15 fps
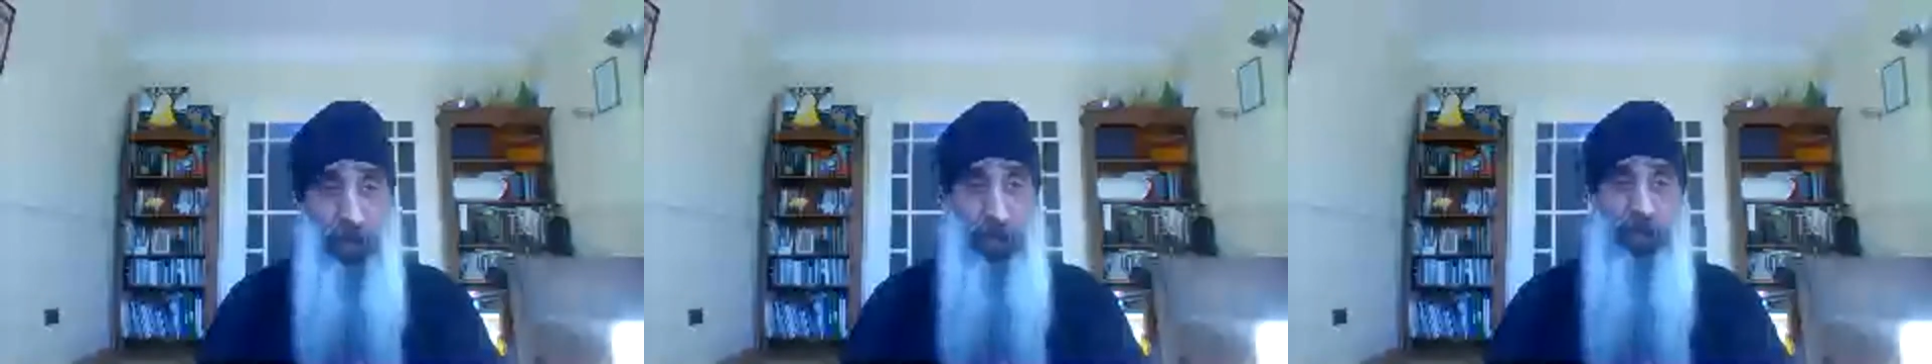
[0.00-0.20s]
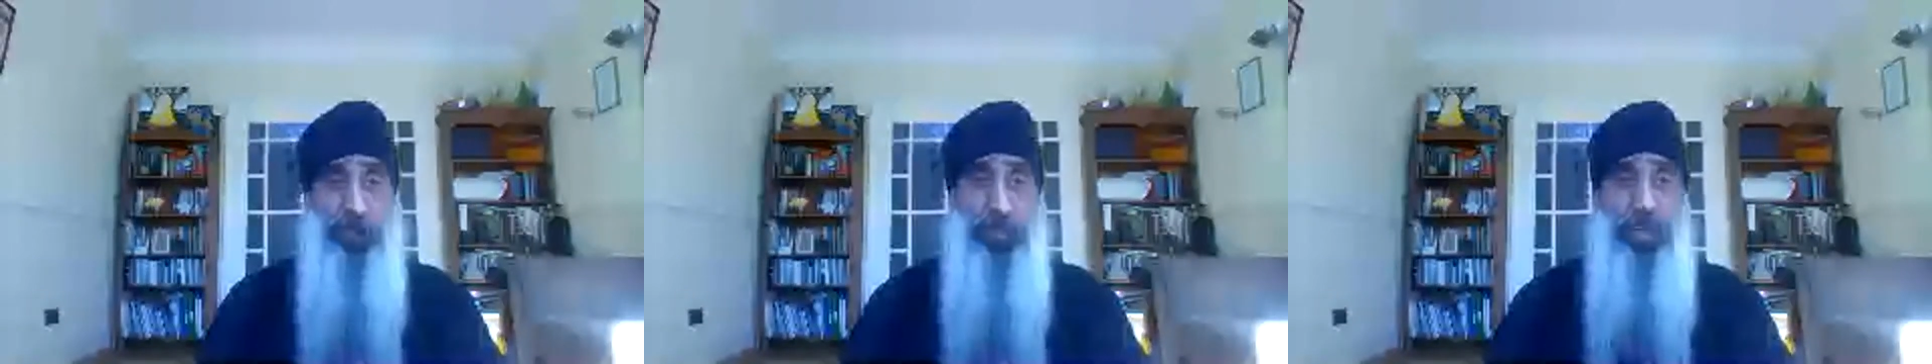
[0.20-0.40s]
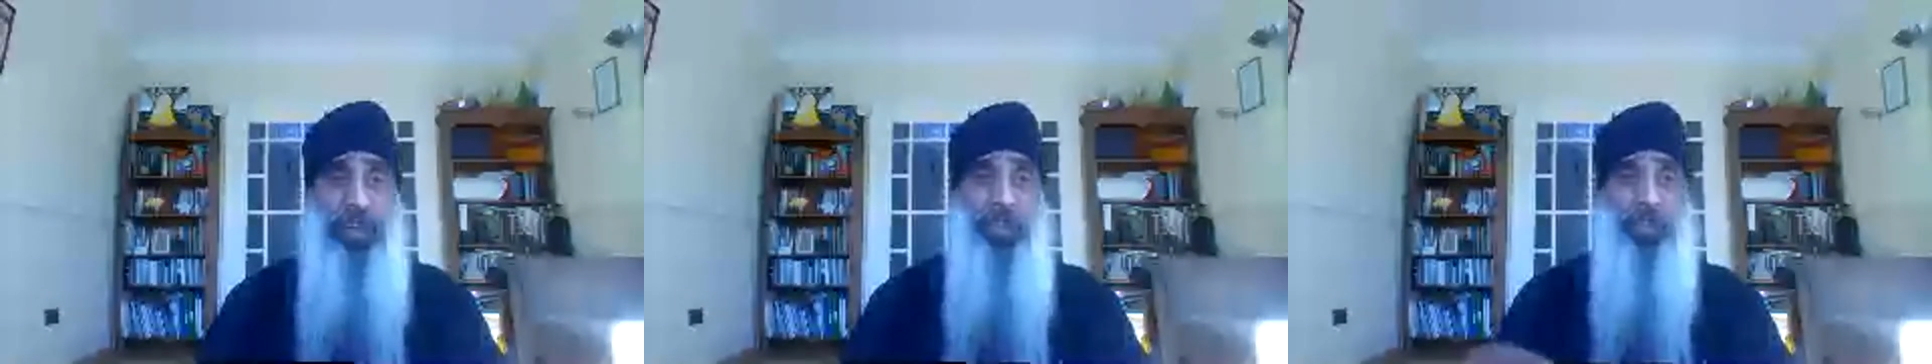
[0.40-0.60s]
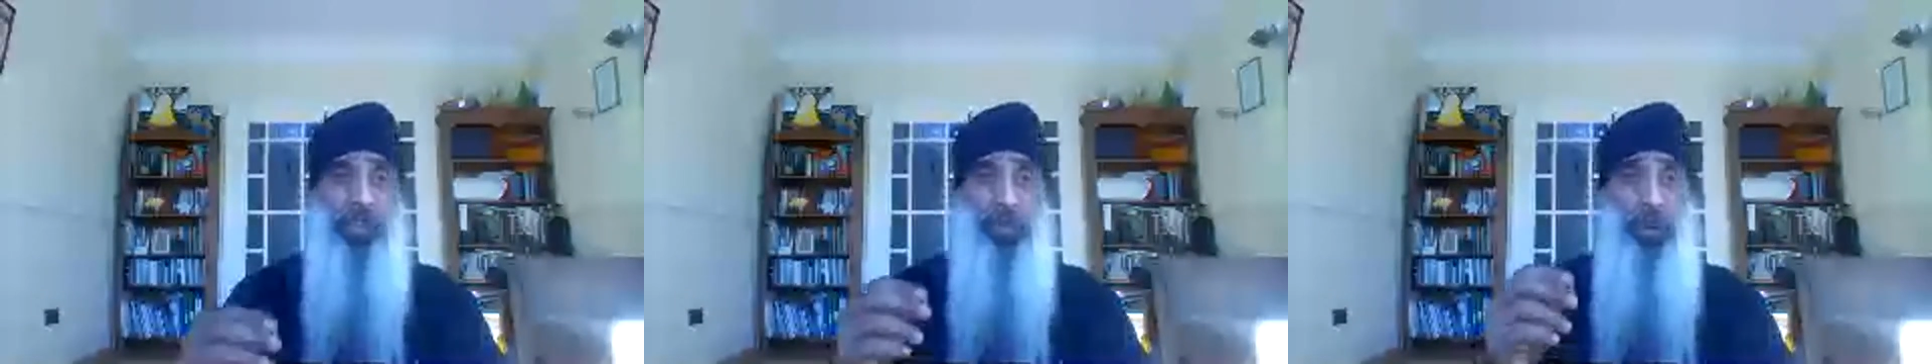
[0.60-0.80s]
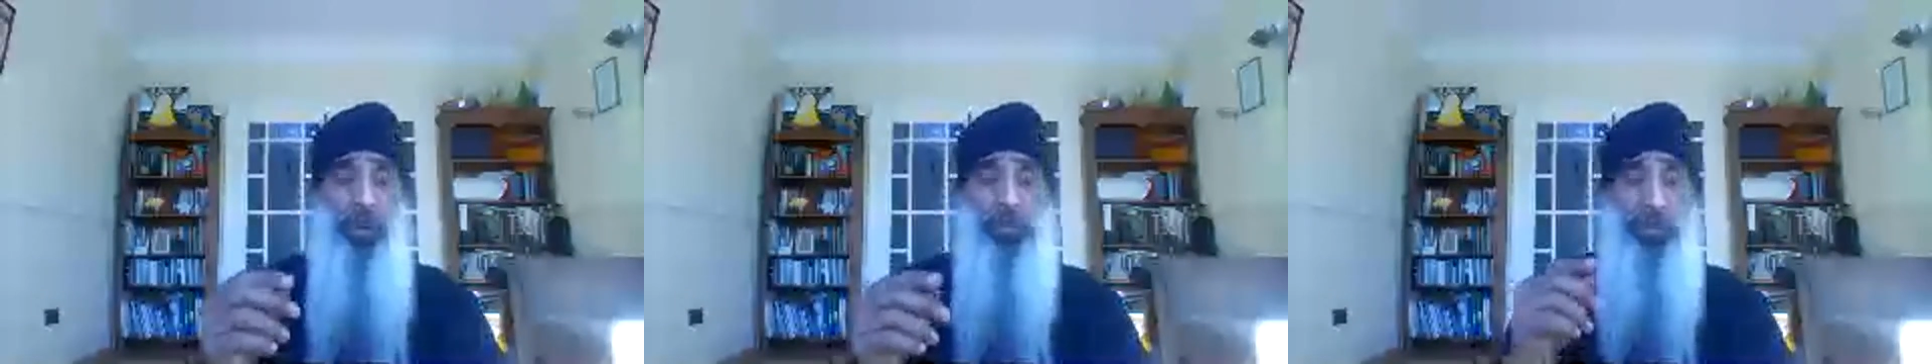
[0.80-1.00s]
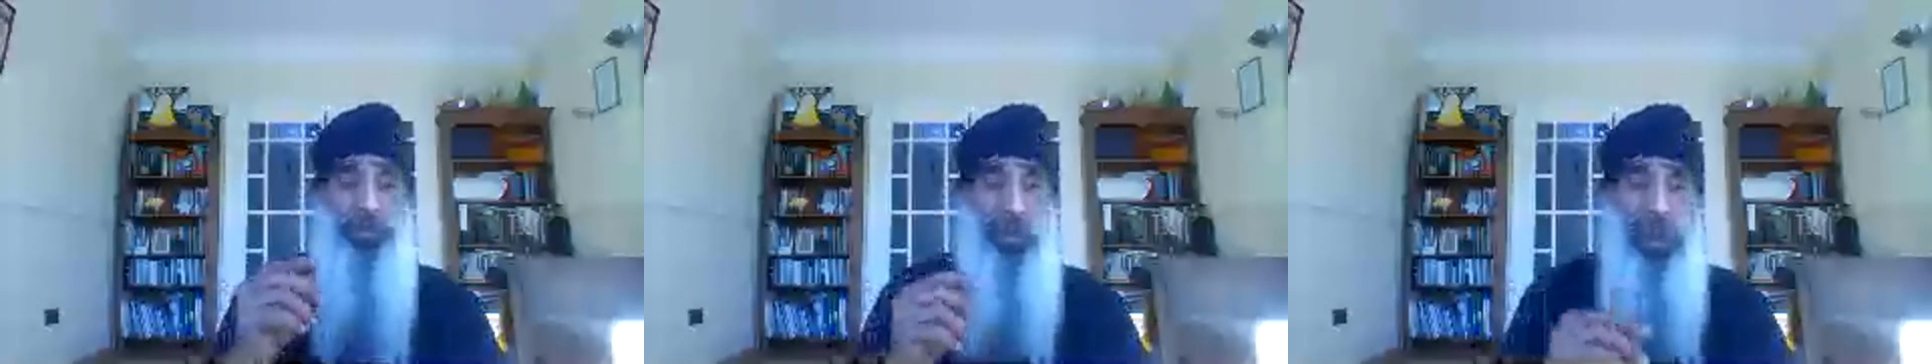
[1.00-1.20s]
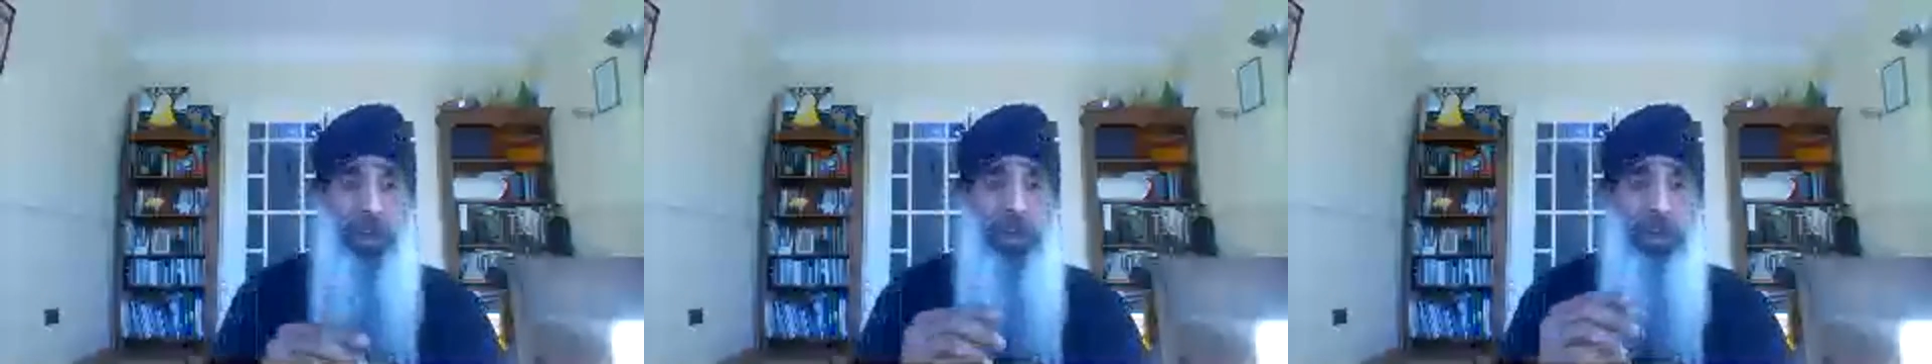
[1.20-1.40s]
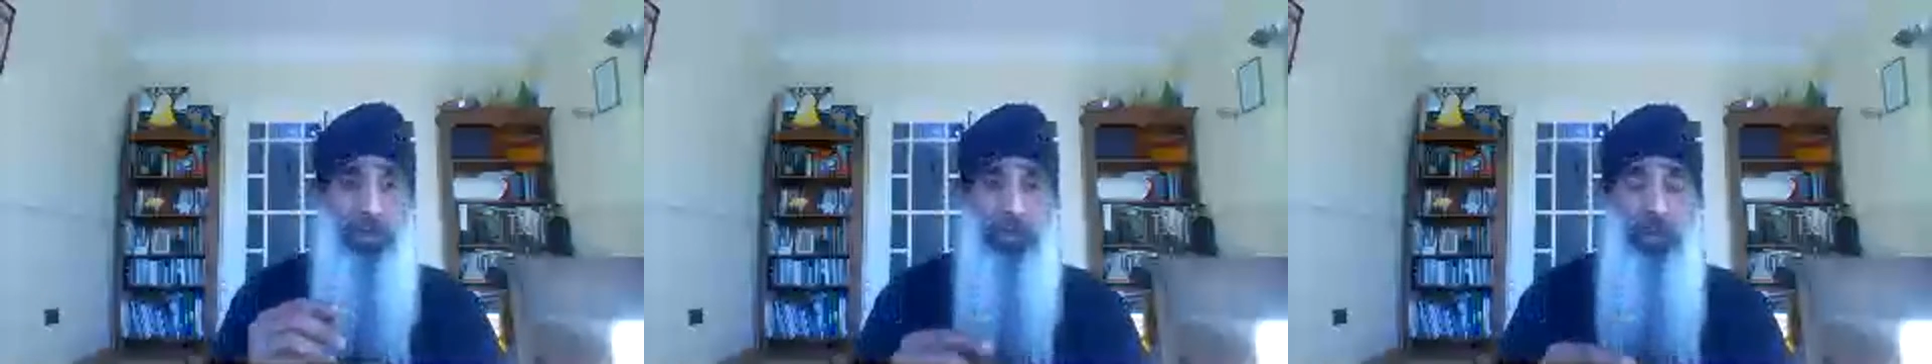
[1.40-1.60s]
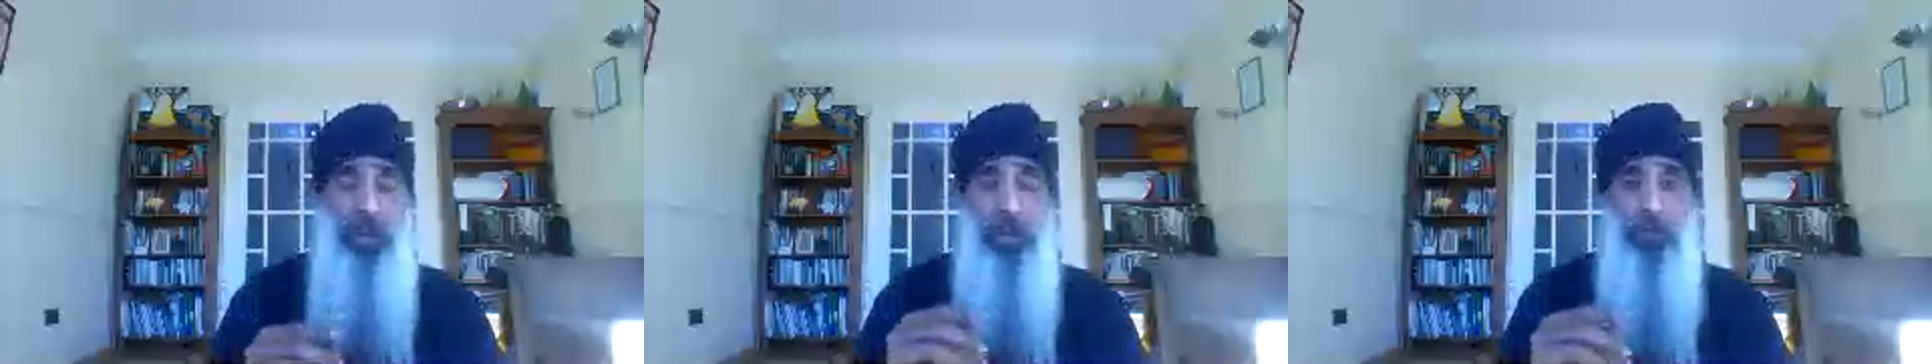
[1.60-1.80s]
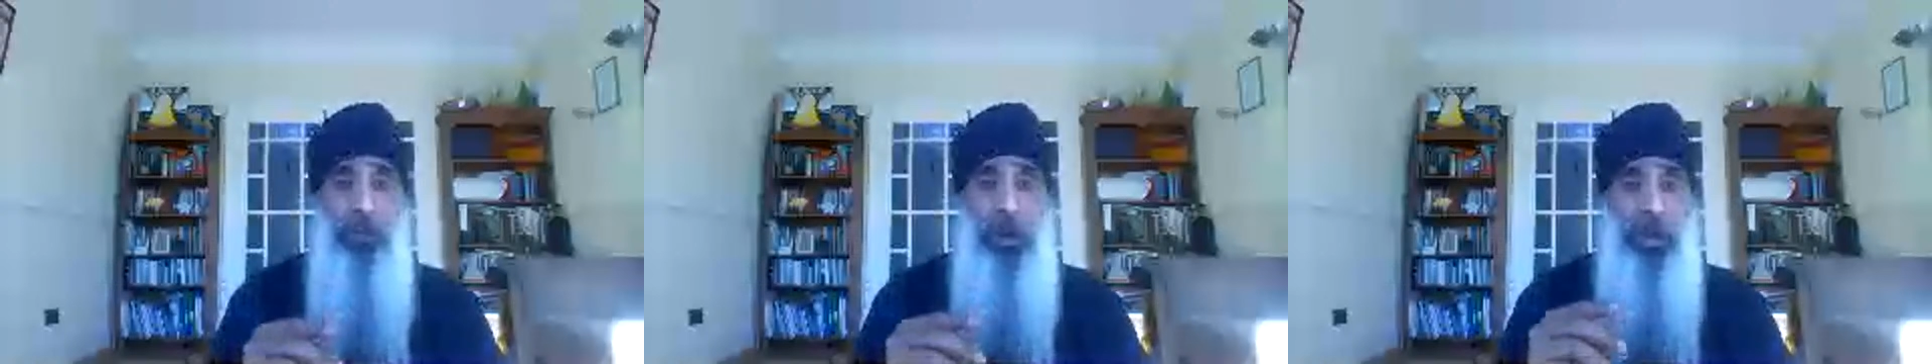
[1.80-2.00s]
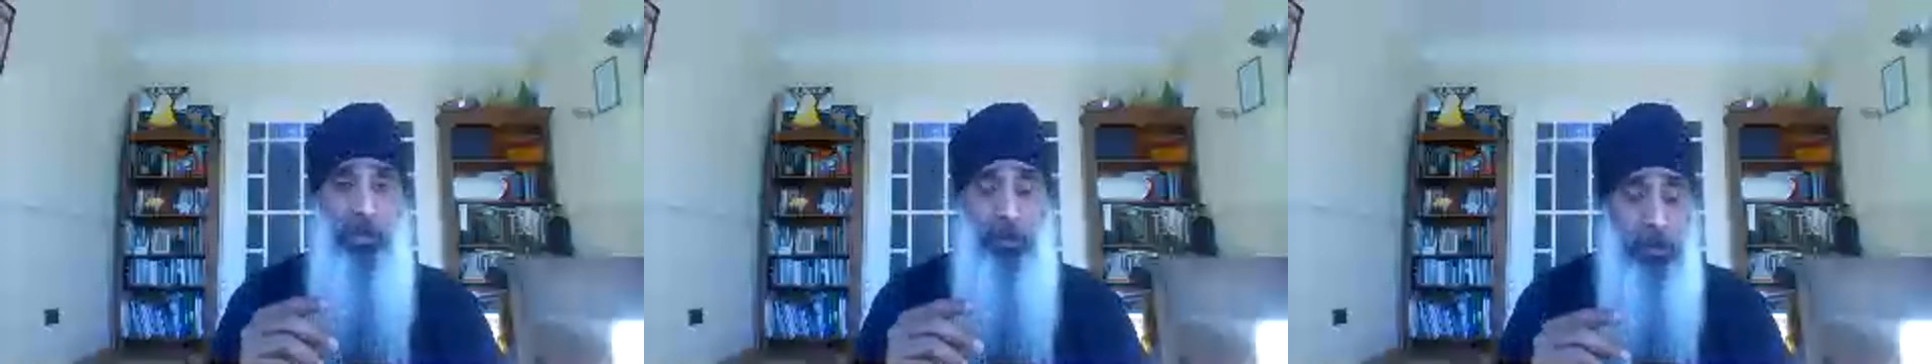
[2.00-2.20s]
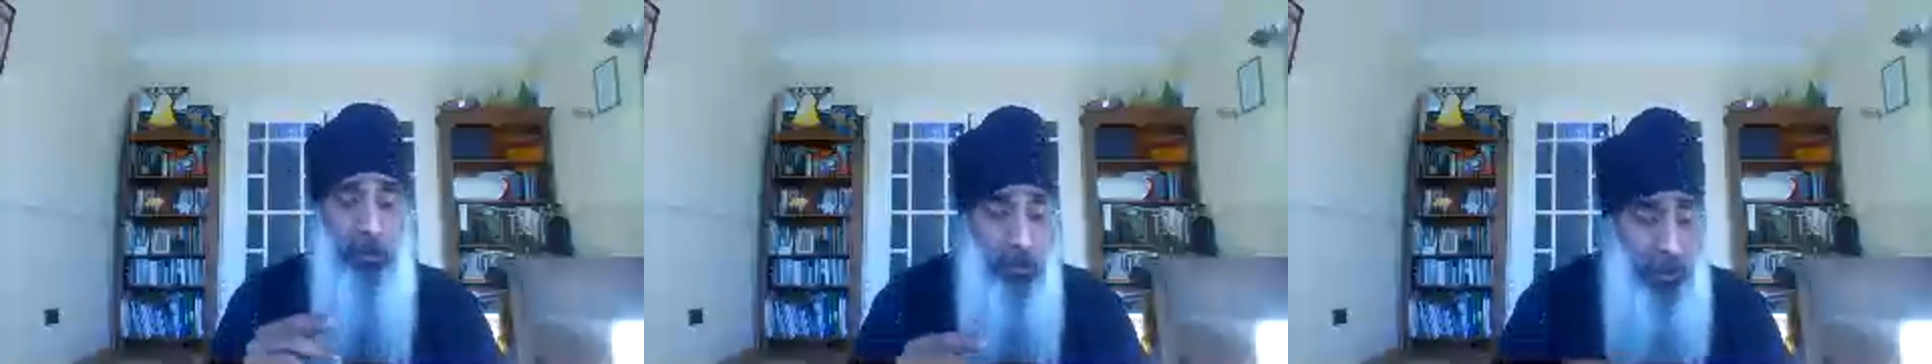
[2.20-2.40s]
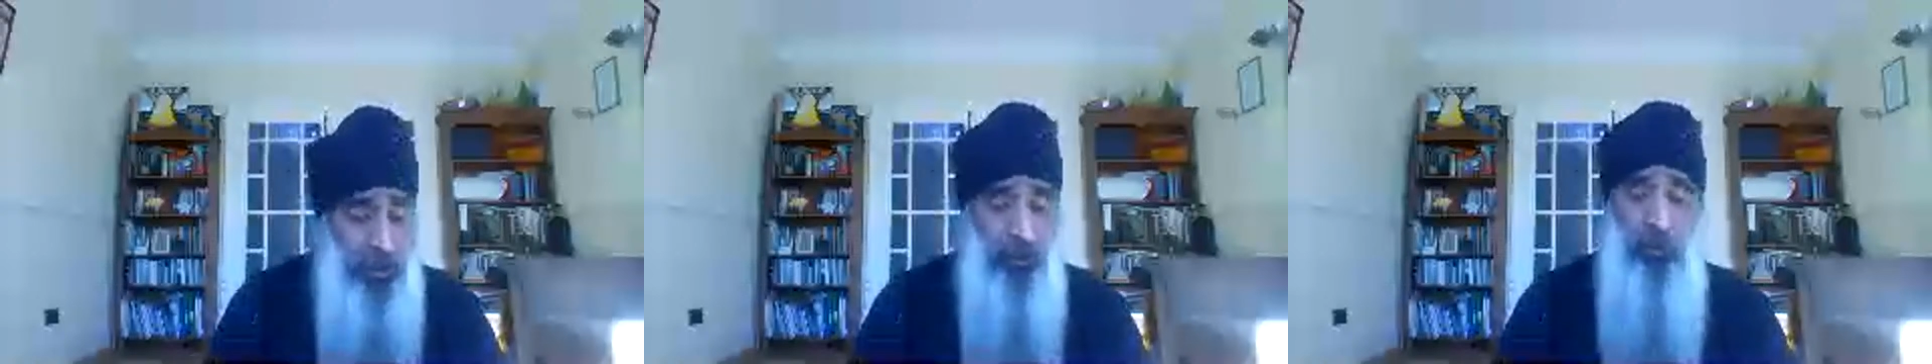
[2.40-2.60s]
he says, "No chains around my feet,